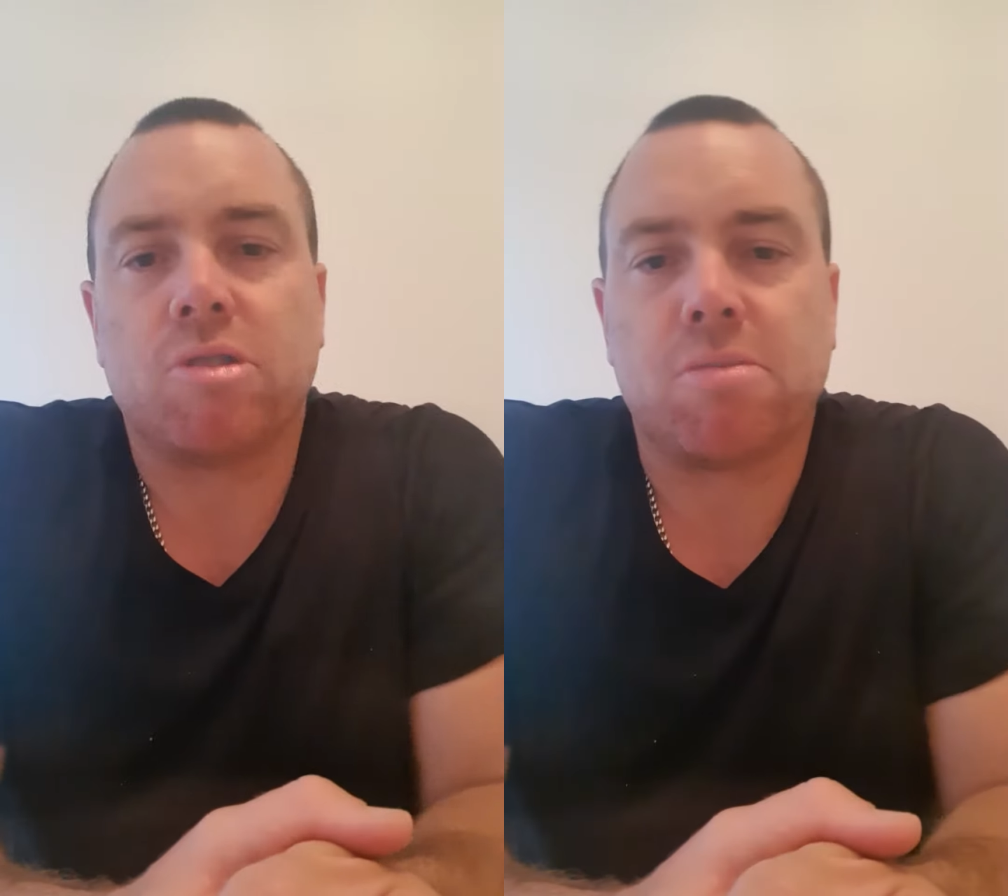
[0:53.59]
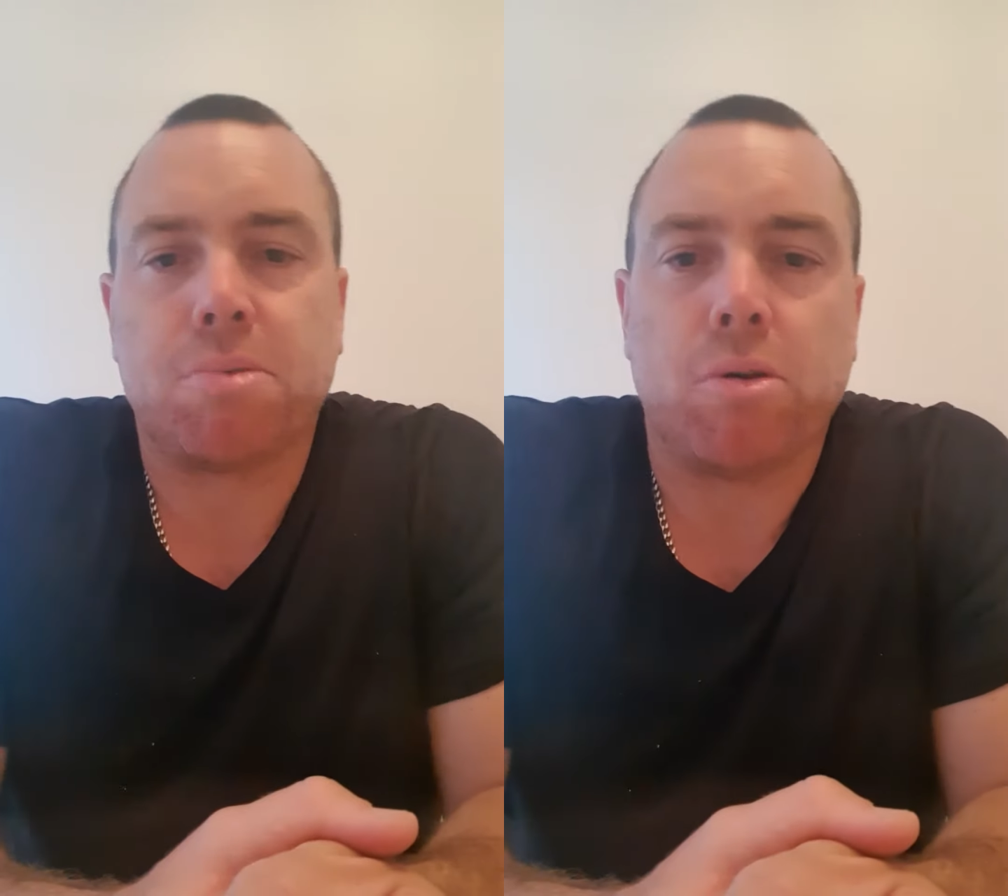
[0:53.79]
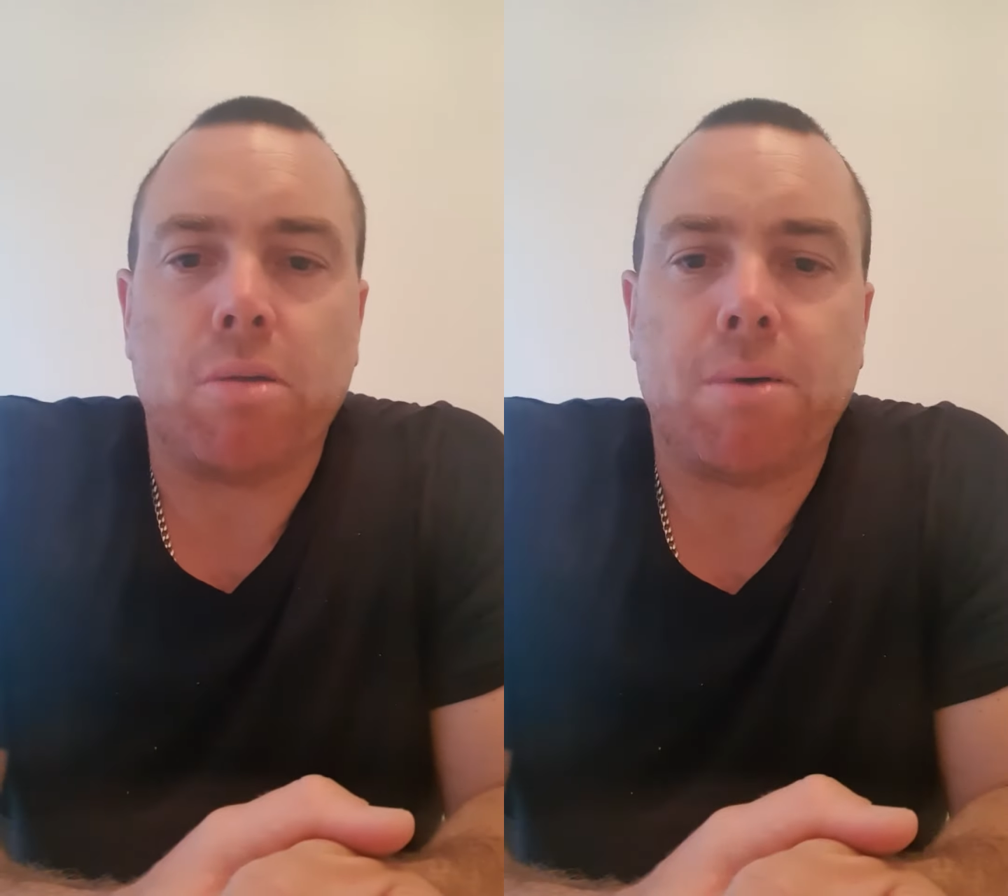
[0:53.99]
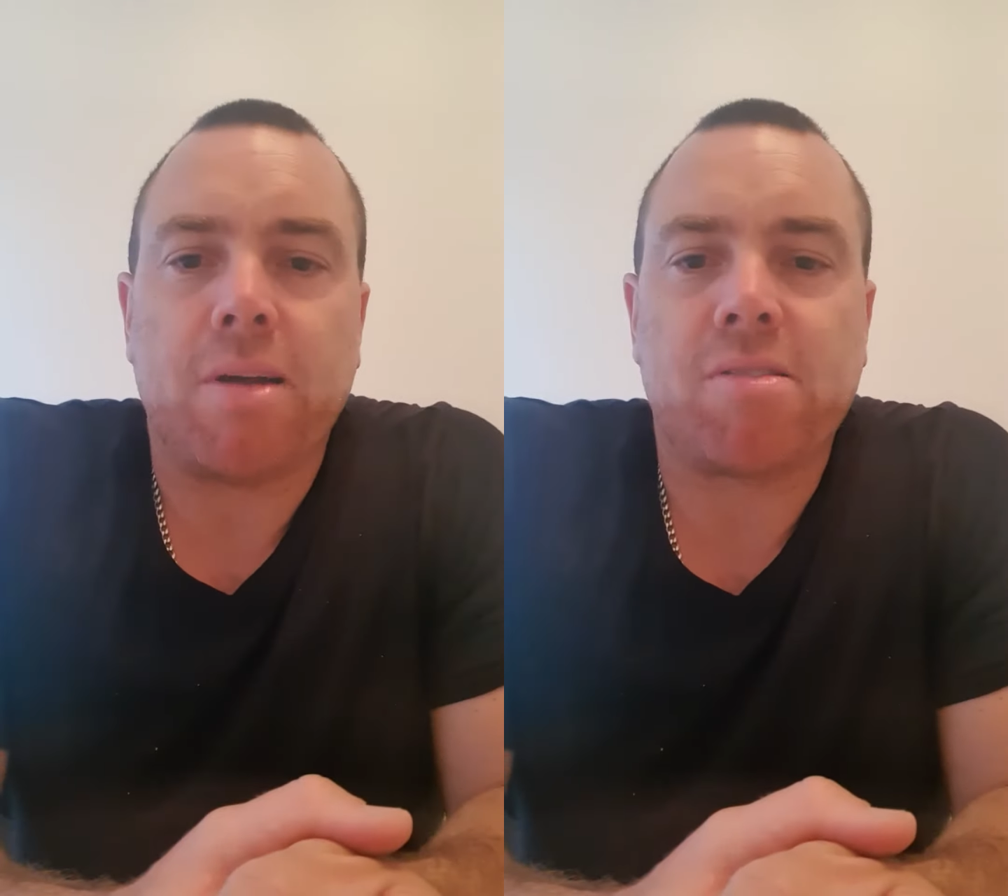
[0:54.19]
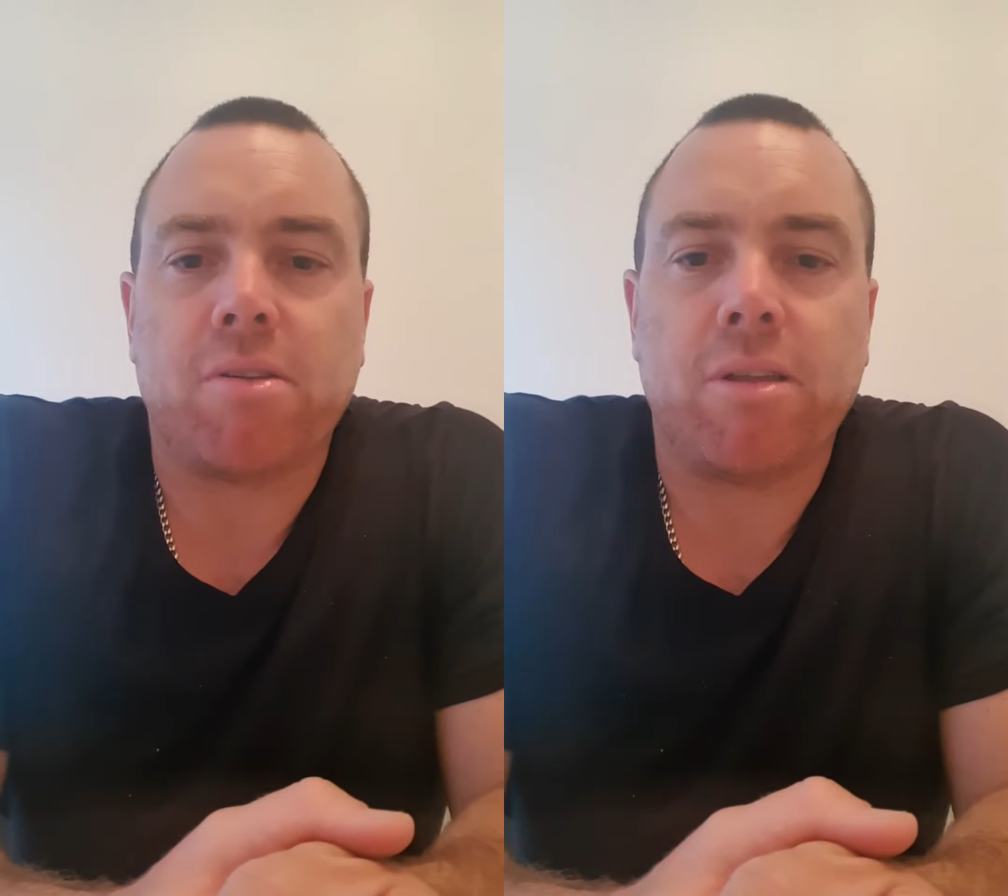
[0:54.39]
just purely
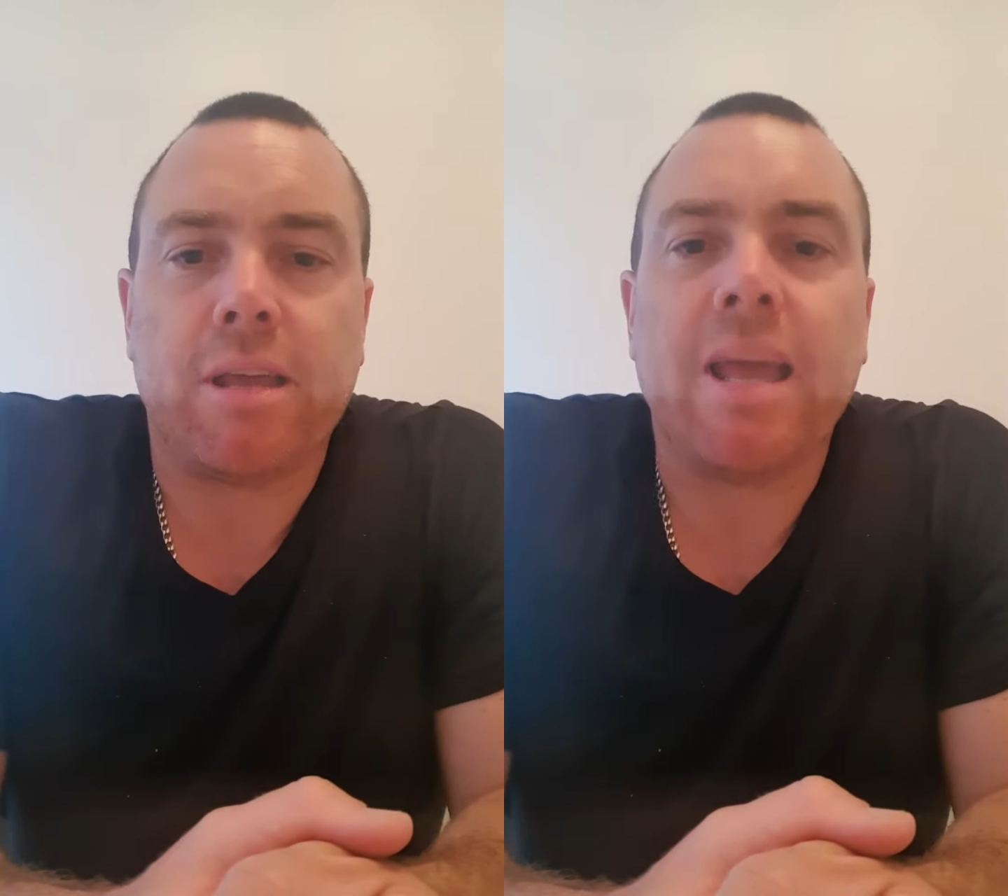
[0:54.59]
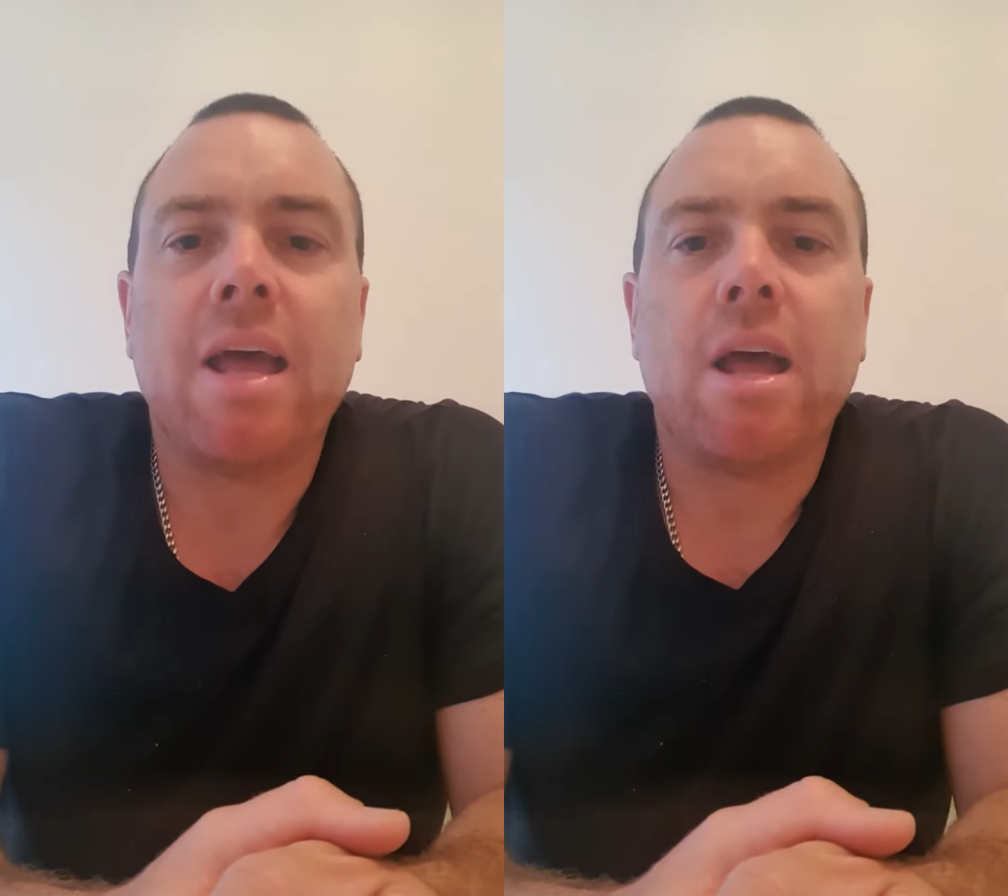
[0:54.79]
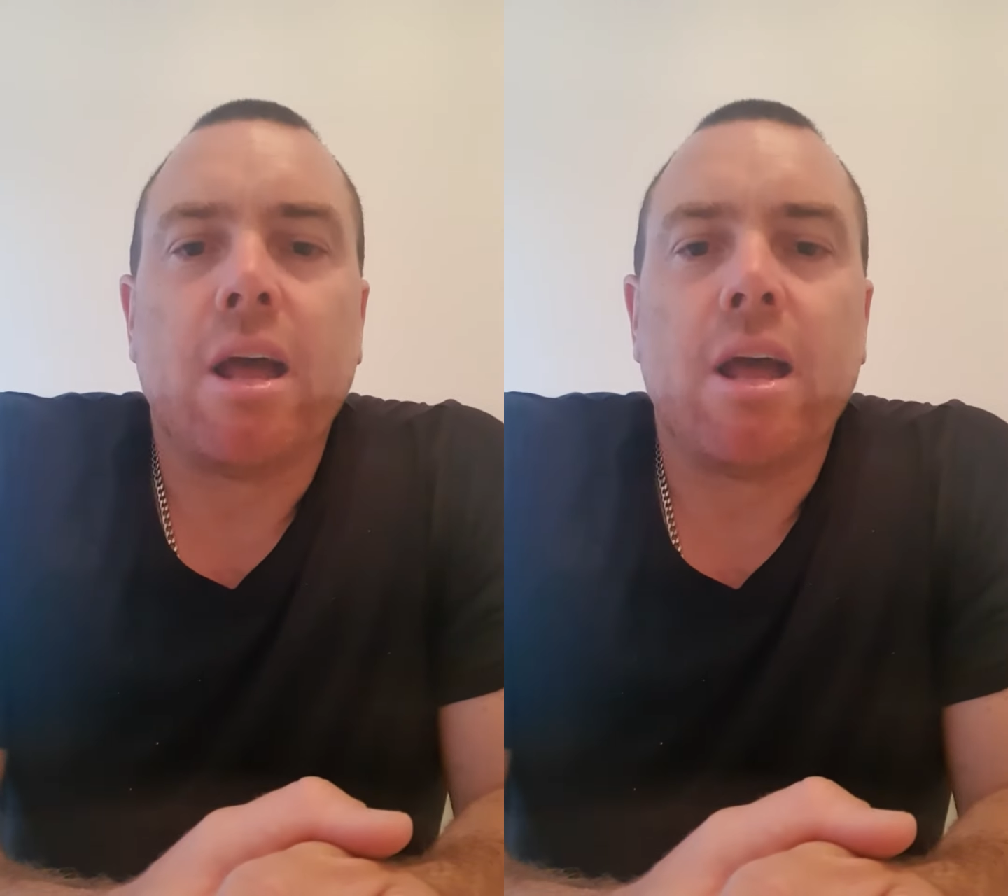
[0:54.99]
based on the